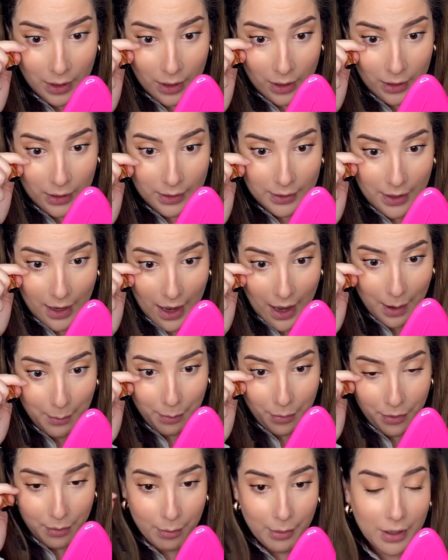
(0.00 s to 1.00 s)

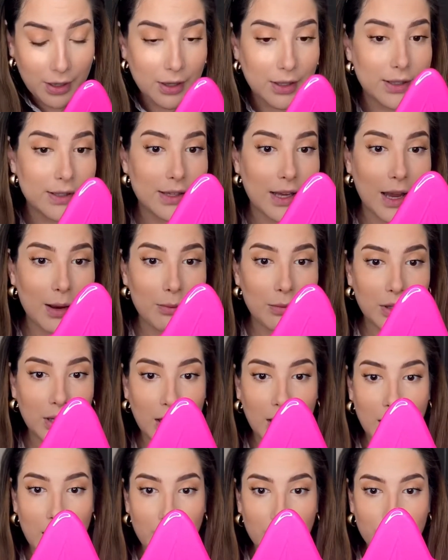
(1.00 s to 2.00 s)
depth, but at the same
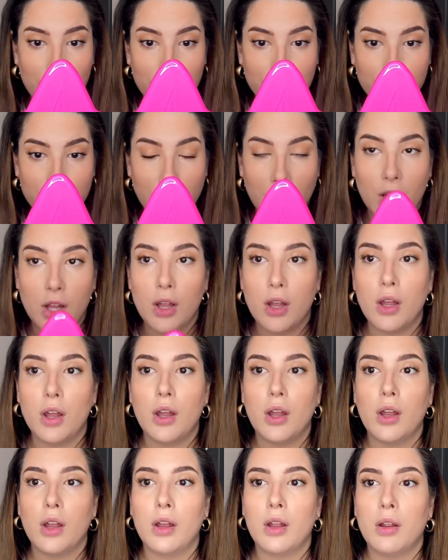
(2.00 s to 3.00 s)
time
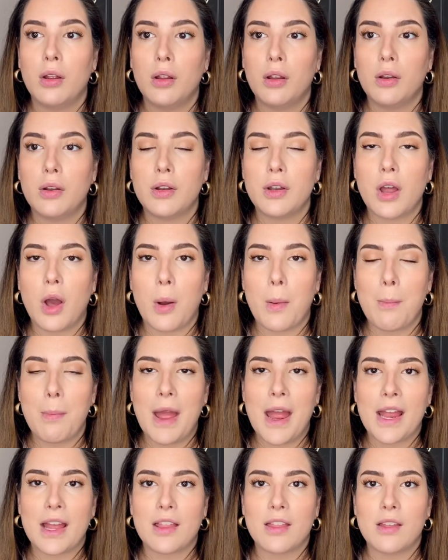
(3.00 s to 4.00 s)
not
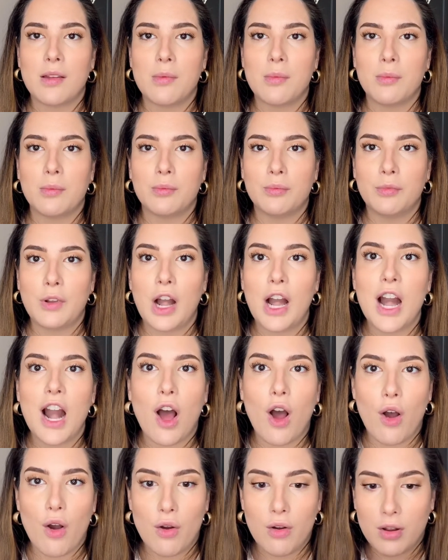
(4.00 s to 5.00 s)
make them
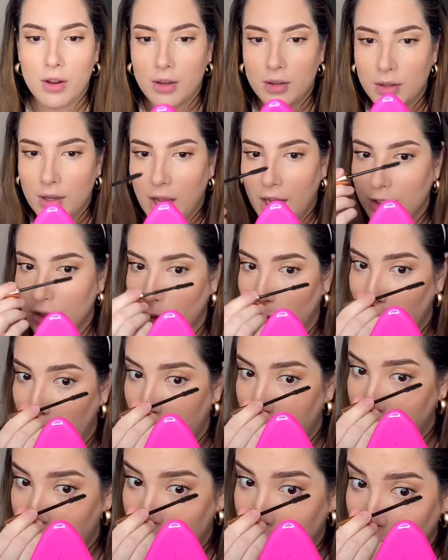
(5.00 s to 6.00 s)
long. I don't want
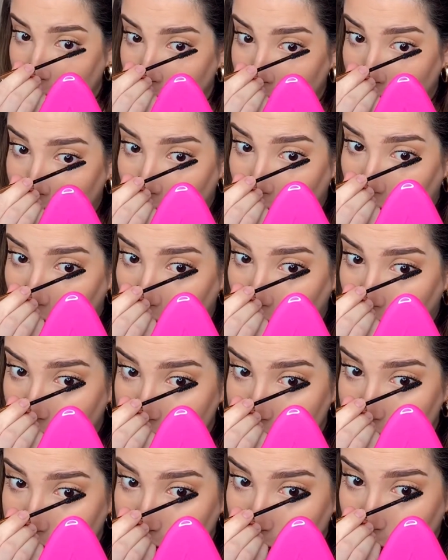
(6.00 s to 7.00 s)
them to be long, I
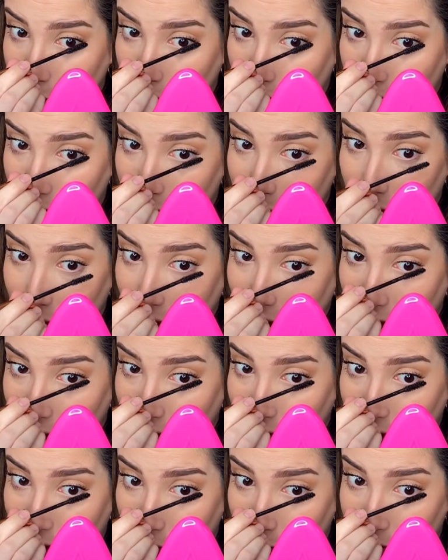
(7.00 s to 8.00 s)
just want them to have a
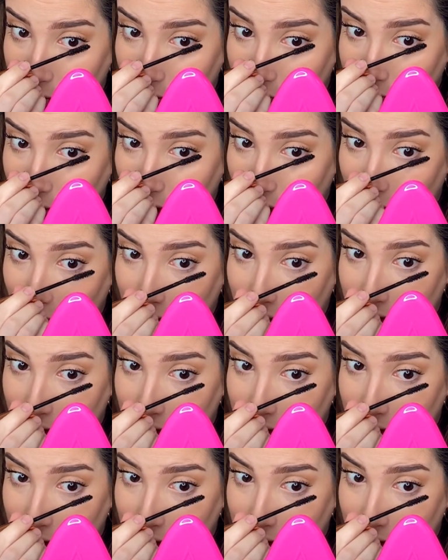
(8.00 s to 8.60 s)
little bit of colour.